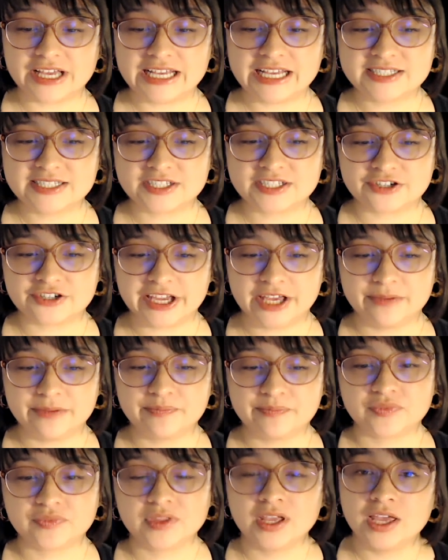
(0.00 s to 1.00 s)
history.
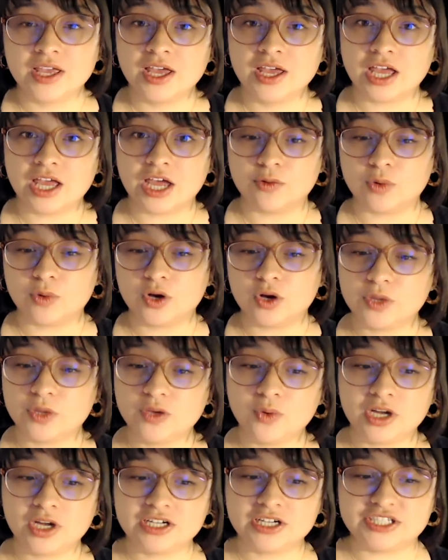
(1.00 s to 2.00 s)
And what we
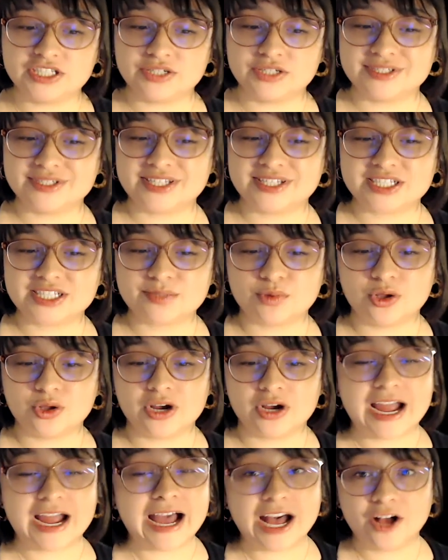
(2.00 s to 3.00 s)
want to do is
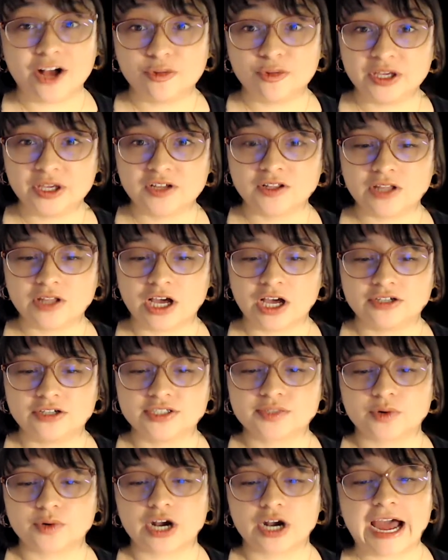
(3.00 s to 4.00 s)
explore how
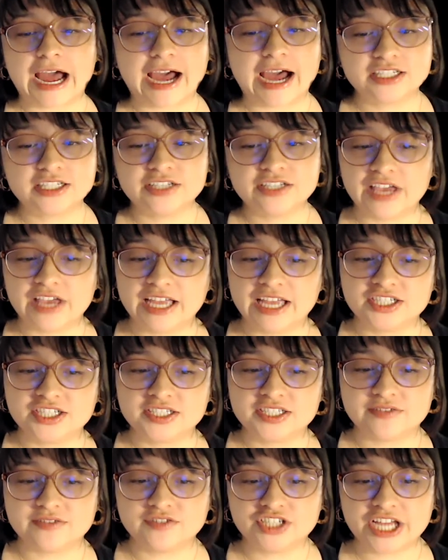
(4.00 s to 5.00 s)
Bicolanos were active
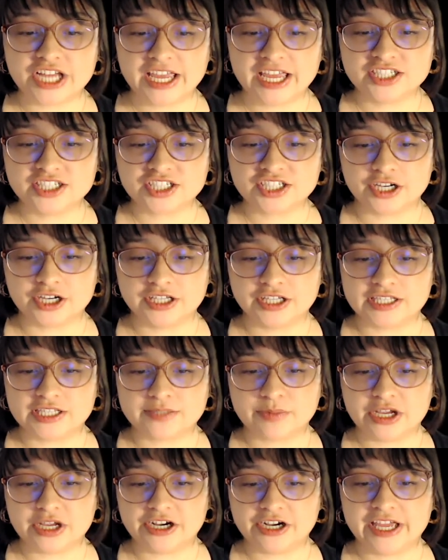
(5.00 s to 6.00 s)
agents of change during this
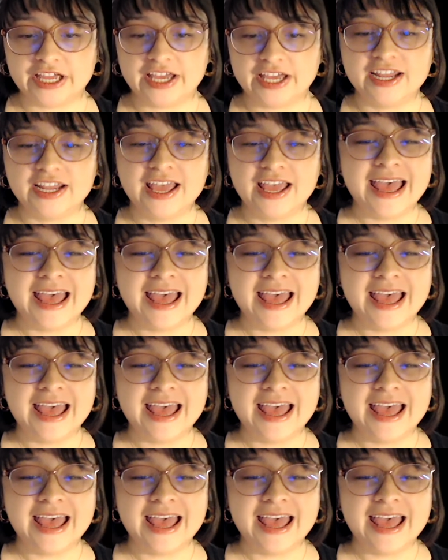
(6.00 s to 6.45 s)
period,